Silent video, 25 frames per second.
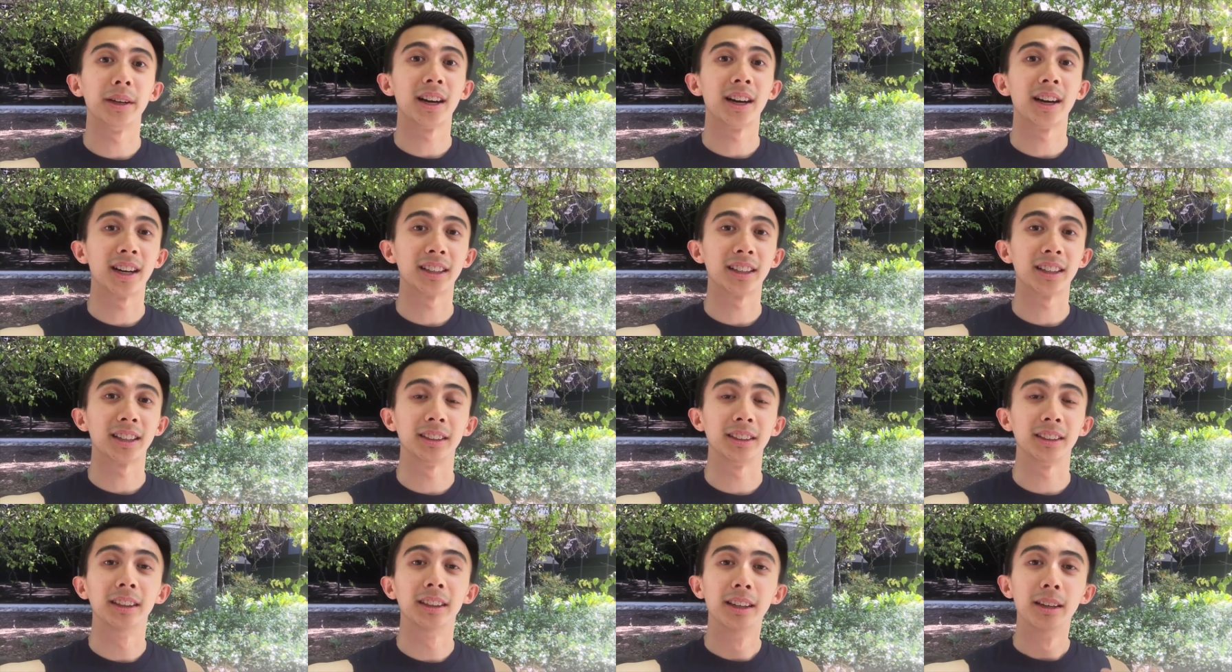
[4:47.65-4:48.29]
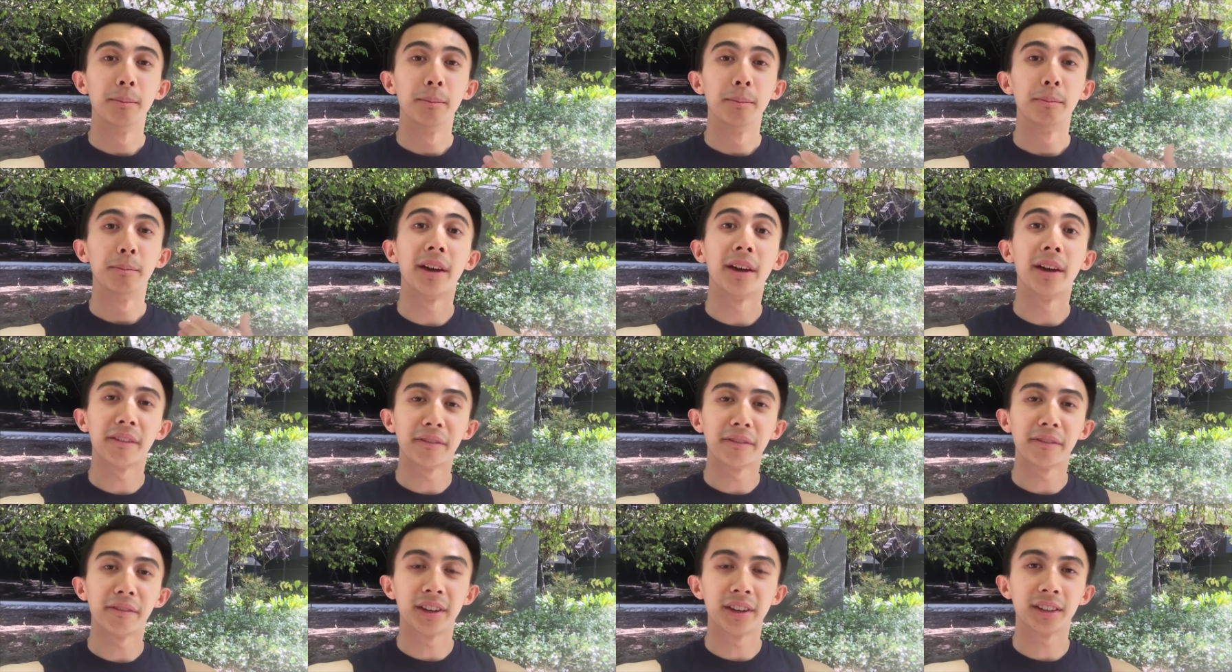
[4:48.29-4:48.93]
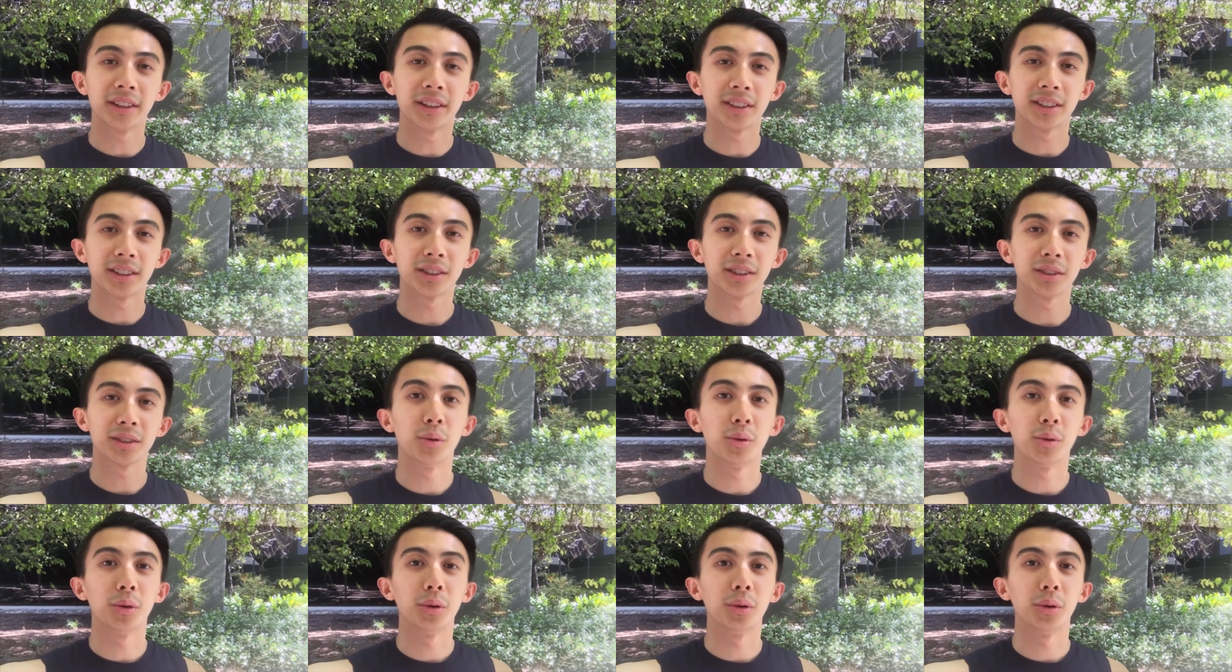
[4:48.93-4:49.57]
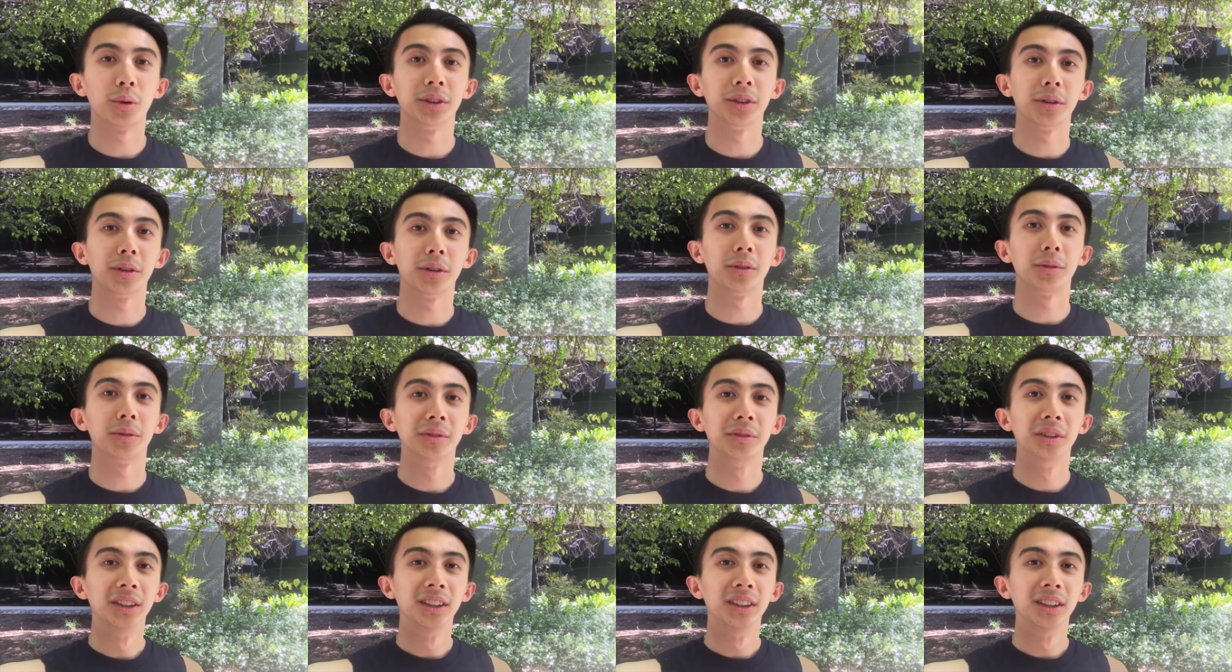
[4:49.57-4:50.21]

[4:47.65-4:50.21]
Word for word: not actually benefit us, or, you know,